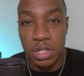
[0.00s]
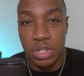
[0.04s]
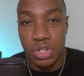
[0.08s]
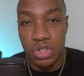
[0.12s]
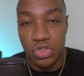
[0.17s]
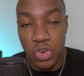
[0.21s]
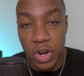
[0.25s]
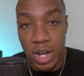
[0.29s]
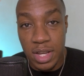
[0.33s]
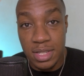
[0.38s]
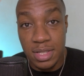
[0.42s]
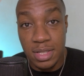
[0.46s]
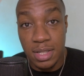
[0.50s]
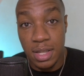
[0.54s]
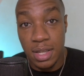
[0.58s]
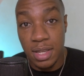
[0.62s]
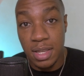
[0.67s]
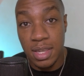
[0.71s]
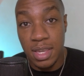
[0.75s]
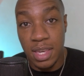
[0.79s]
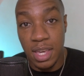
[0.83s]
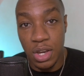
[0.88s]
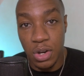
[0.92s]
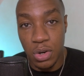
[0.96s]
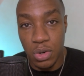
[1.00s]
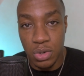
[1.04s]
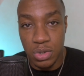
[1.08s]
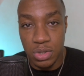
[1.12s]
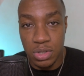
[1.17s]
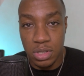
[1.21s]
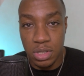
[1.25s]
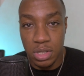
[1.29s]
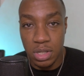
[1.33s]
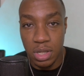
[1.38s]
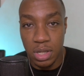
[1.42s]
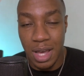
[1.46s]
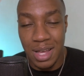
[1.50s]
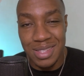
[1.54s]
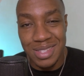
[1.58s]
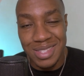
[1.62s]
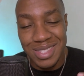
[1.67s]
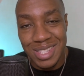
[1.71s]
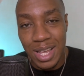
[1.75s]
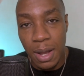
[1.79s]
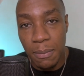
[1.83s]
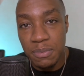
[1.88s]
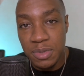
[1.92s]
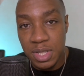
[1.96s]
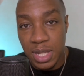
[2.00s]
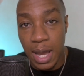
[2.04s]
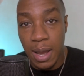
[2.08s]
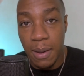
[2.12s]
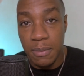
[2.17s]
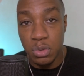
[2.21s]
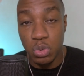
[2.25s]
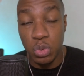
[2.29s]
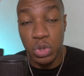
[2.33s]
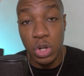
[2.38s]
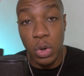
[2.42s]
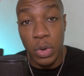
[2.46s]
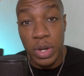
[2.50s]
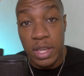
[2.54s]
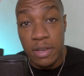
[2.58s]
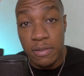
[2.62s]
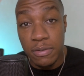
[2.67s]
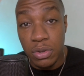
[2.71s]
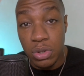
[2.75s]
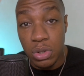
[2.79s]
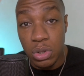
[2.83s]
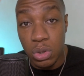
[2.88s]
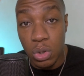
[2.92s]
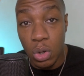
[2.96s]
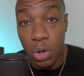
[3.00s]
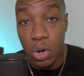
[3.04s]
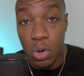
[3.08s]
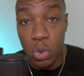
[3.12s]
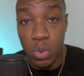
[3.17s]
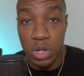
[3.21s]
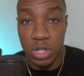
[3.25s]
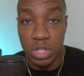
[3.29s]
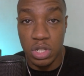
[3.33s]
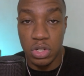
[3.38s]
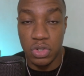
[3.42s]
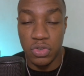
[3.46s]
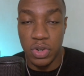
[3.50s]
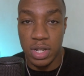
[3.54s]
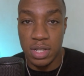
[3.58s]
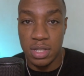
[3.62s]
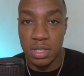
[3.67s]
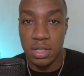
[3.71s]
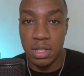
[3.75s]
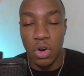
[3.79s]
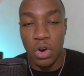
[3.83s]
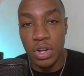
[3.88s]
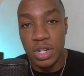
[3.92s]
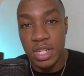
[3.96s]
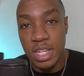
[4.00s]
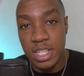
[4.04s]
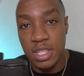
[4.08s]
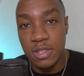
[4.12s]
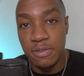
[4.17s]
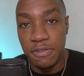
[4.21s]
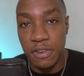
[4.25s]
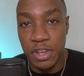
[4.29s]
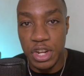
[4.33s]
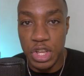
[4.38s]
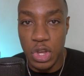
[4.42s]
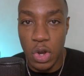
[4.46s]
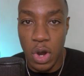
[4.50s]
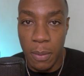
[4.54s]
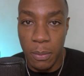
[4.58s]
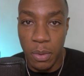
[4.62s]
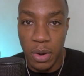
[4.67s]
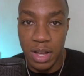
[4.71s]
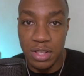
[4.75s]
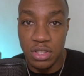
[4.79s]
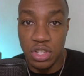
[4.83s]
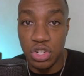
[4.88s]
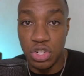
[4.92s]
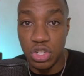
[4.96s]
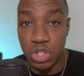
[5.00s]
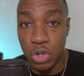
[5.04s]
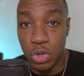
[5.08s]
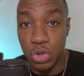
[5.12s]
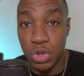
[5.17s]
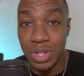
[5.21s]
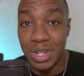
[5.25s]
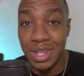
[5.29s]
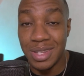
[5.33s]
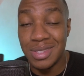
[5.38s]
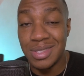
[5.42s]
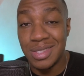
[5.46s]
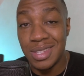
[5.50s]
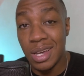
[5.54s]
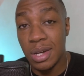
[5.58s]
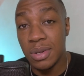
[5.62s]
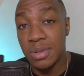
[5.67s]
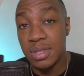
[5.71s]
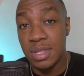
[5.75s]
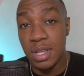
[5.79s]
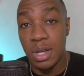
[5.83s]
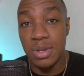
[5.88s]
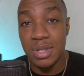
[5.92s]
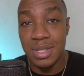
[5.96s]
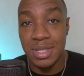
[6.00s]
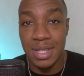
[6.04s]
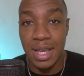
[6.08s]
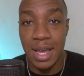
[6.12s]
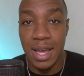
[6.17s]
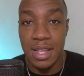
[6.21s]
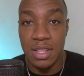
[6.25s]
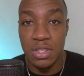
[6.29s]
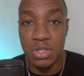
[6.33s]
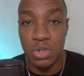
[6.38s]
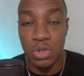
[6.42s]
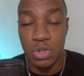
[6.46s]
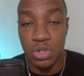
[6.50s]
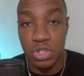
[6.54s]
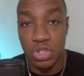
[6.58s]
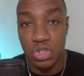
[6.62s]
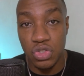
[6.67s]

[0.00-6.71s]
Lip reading: Stress kills, and sometimes we don't even know we're stressed. On this video, I'm going to show you the telltale signs you're